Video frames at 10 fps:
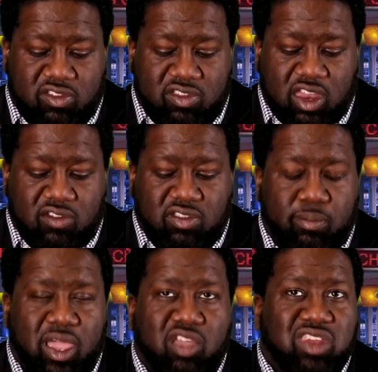said if
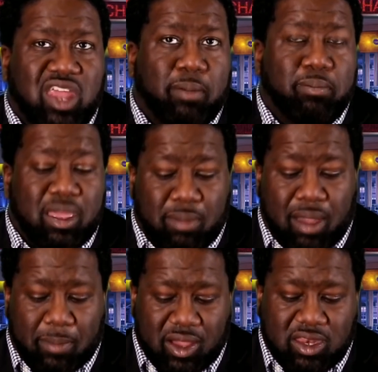demands are not met
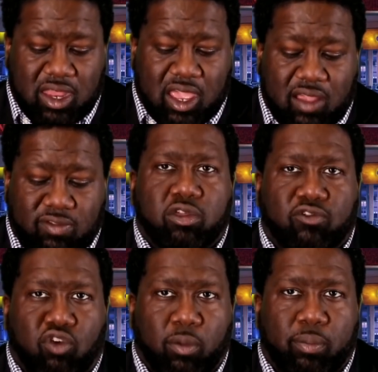by Monday,
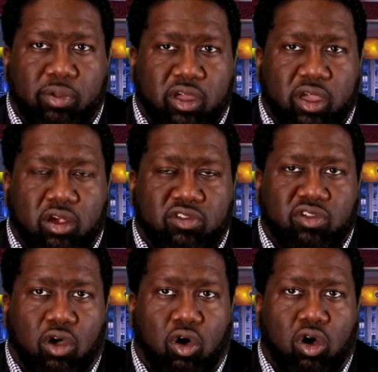the former
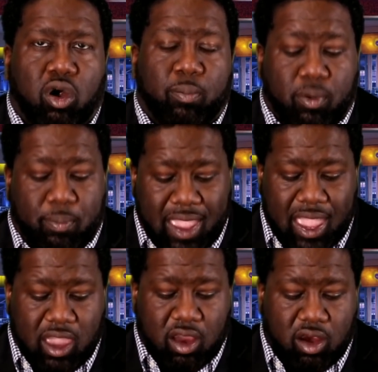players are
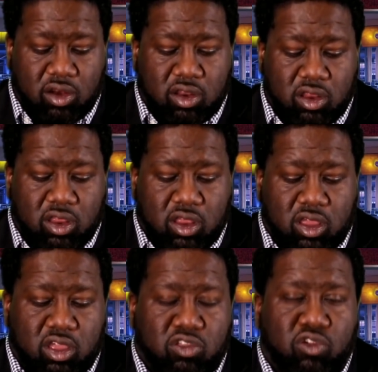prepared
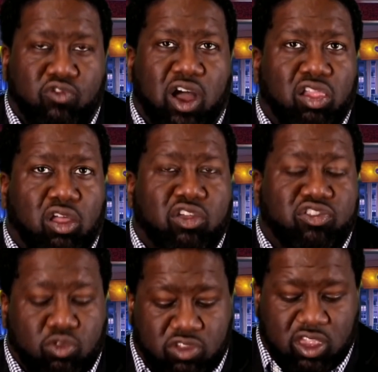to file
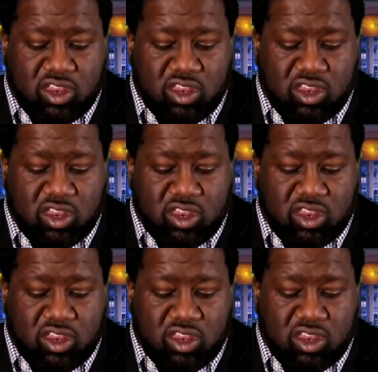lawsuits